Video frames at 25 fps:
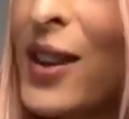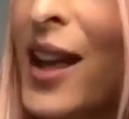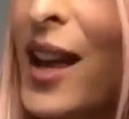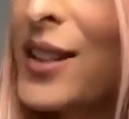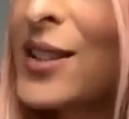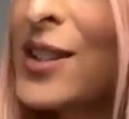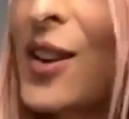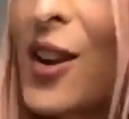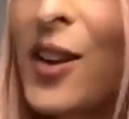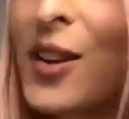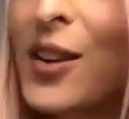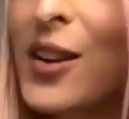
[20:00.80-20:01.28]

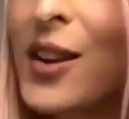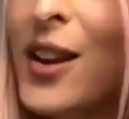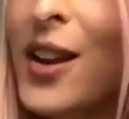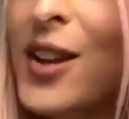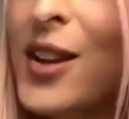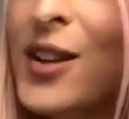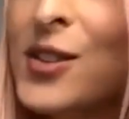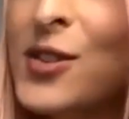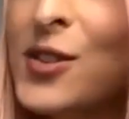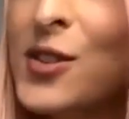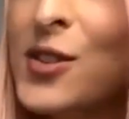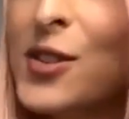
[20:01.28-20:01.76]
that's like
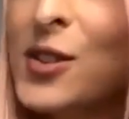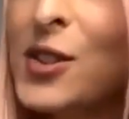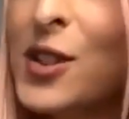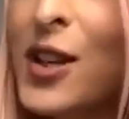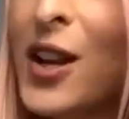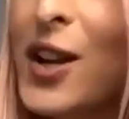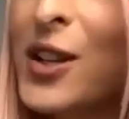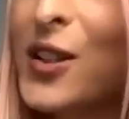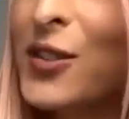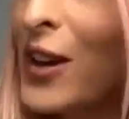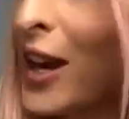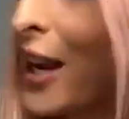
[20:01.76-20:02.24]
such
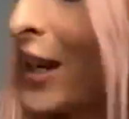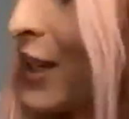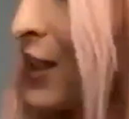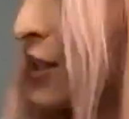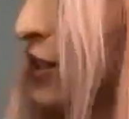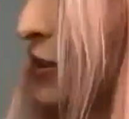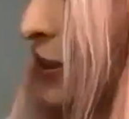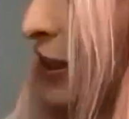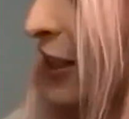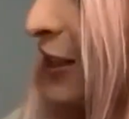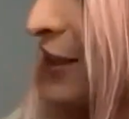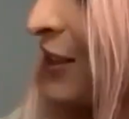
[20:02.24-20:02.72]
a great
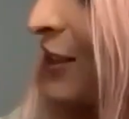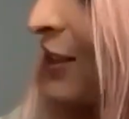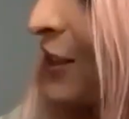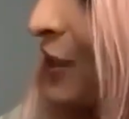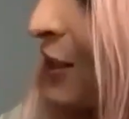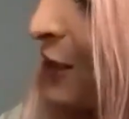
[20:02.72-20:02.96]
trick to